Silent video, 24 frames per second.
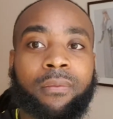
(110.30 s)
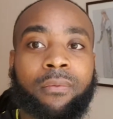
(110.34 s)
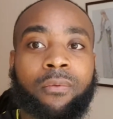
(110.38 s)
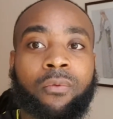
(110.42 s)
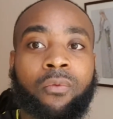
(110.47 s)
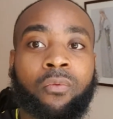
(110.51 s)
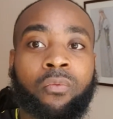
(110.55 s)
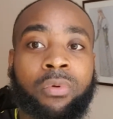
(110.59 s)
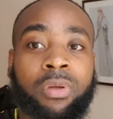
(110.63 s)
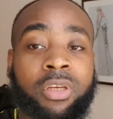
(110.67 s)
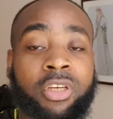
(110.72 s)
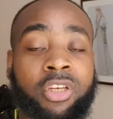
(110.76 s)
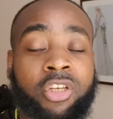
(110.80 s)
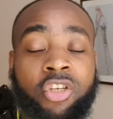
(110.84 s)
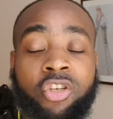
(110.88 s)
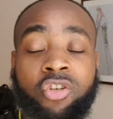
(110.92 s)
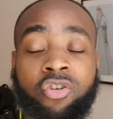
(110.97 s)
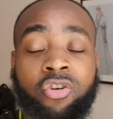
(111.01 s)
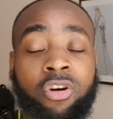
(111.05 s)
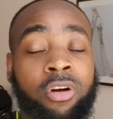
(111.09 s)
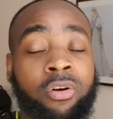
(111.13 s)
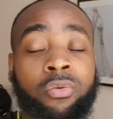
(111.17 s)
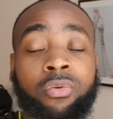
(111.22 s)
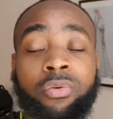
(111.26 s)
We
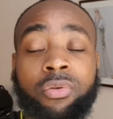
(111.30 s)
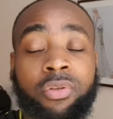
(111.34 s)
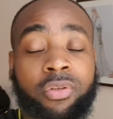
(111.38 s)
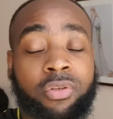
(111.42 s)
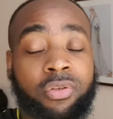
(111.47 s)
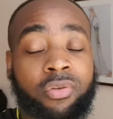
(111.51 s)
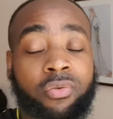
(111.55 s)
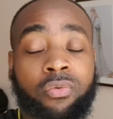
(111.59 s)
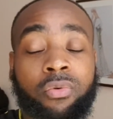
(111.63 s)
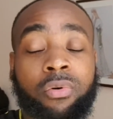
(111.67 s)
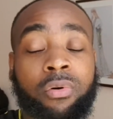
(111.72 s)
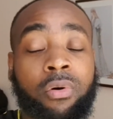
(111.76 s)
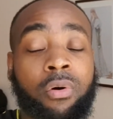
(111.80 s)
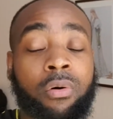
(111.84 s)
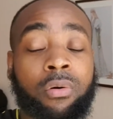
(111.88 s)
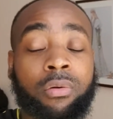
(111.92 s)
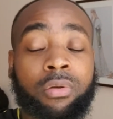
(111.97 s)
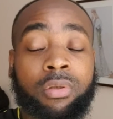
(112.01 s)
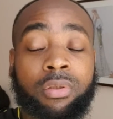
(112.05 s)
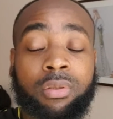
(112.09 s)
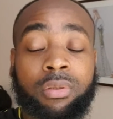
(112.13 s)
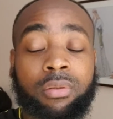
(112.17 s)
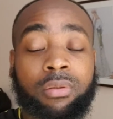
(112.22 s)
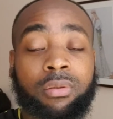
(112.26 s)
struggled to score
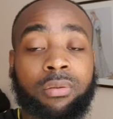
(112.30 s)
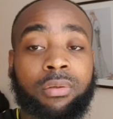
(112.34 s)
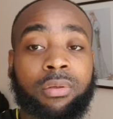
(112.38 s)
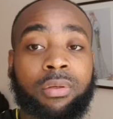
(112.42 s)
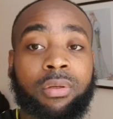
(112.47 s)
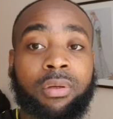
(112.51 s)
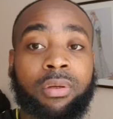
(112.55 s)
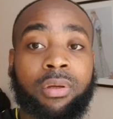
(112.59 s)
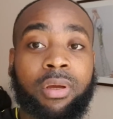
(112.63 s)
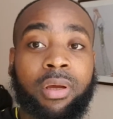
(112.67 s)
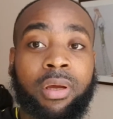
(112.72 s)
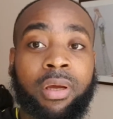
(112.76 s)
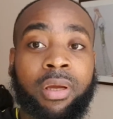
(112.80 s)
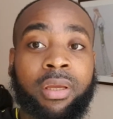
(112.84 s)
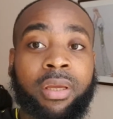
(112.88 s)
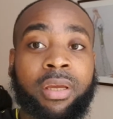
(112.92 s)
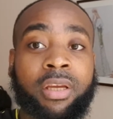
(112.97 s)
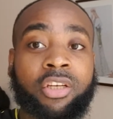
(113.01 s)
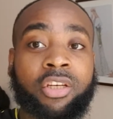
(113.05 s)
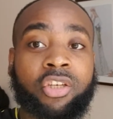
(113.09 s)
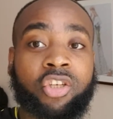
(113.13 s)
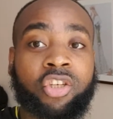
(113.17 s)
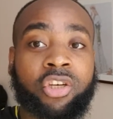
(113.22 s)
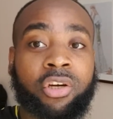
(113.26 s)
goals
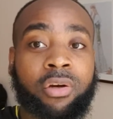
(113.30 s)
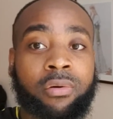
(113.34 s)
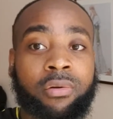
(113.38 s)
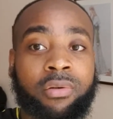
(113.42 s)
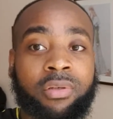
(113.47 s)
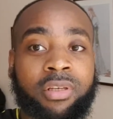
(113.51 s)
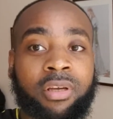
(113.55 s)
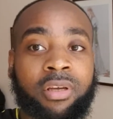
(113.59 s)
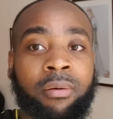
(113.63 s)
against Chelsea.